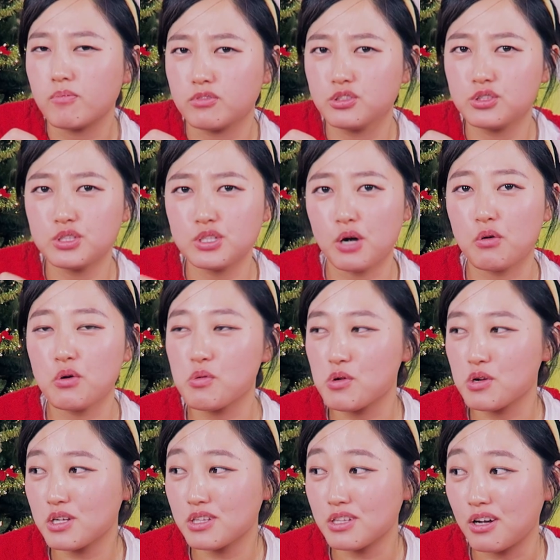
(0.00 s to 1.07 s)
You think I would
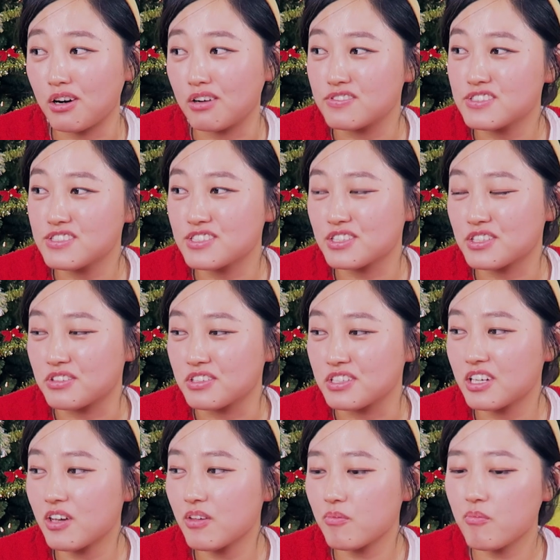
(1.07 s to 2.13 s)
work in the office in
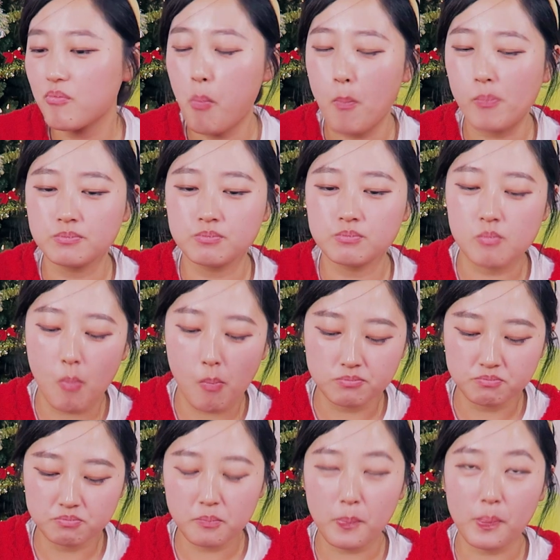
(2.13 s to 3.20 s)
Korea?
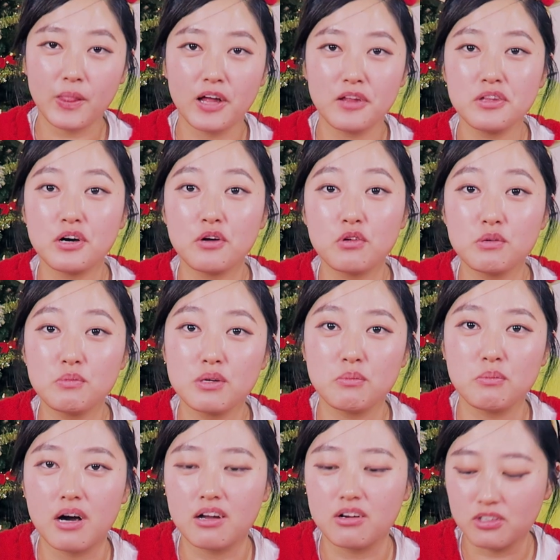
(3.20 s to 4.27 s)
I think I would have been a
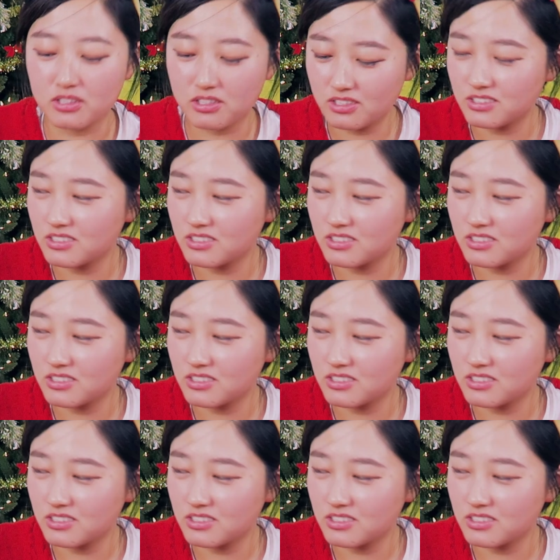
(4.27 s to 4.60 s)
model.